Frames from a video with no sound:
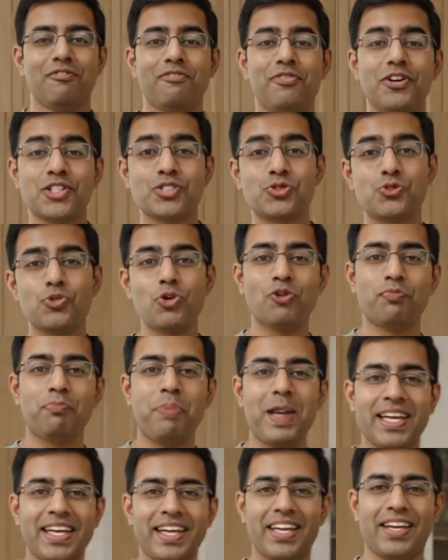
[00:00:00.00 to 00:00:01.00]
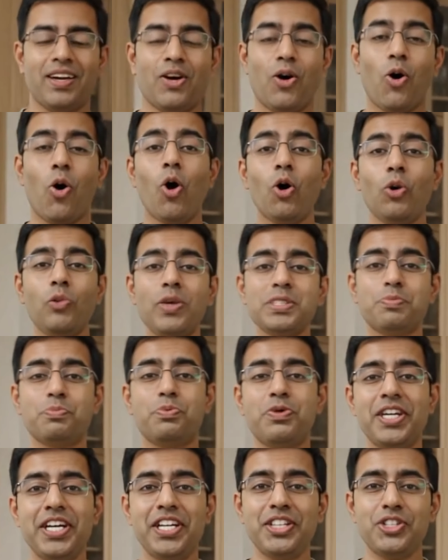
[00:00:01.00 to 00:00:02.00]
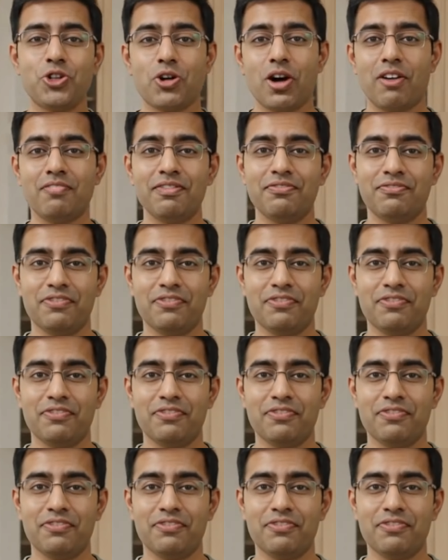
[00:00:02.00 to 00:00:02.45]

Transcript: First rule of baking, always preheat your oven